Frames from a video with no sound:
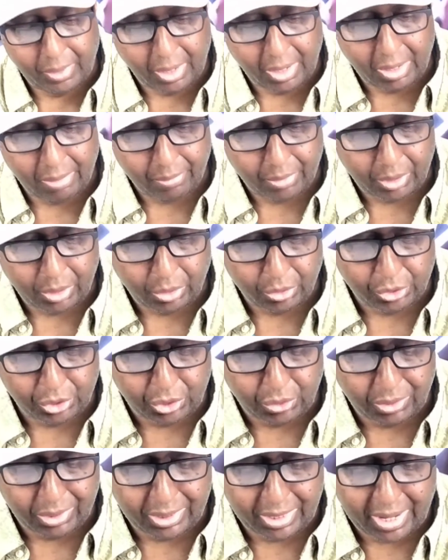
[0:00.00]
I'm close
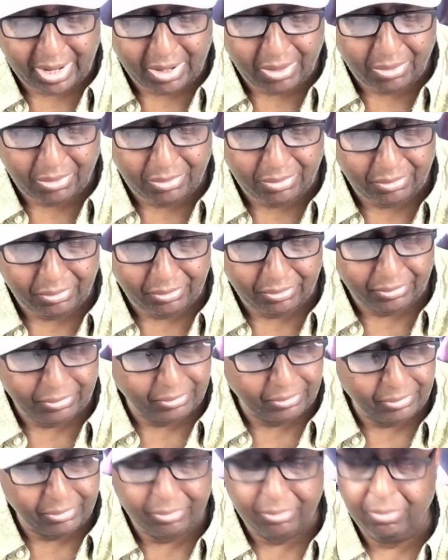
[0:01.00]
to it now.
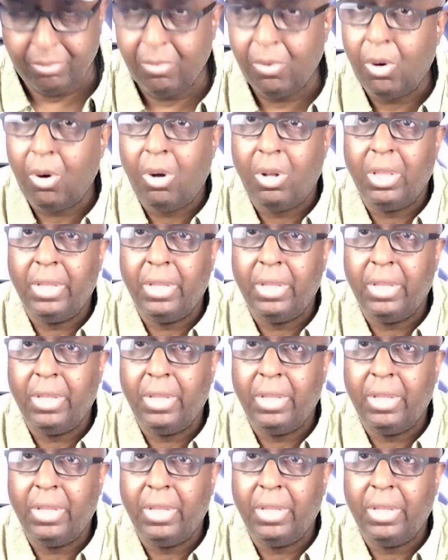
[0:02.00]
All